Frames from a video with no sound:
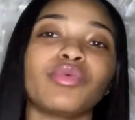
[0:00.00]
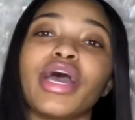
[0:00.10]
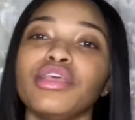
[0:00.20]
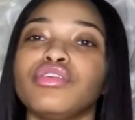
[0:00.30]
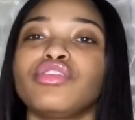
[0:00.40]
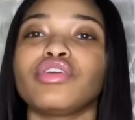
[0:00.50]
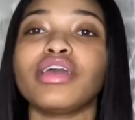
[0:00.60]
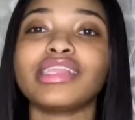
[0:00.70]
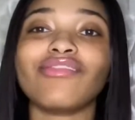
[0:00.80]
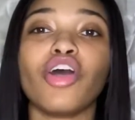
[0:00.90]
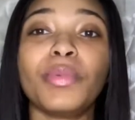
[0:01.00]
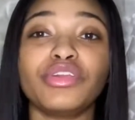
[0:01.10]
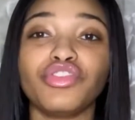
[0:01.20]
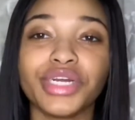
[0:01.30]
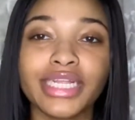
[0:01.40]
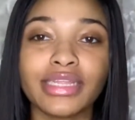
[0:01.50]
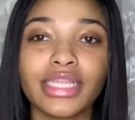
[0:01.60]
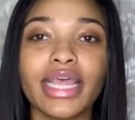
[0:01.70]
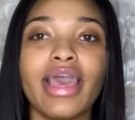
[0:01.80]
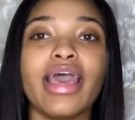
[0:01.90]
Well, I used to have a whole bunch of Jordans.
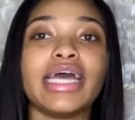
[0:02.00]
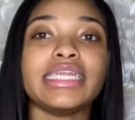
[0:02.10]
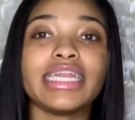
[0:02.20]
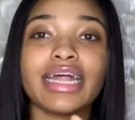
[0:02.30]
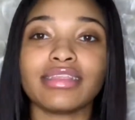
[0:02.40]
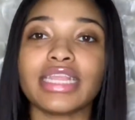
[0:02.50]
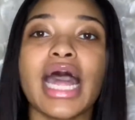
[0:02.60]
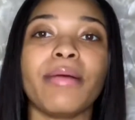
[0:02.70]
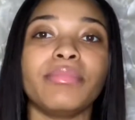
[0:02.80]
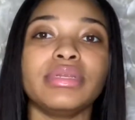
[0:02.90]
Then I stopped.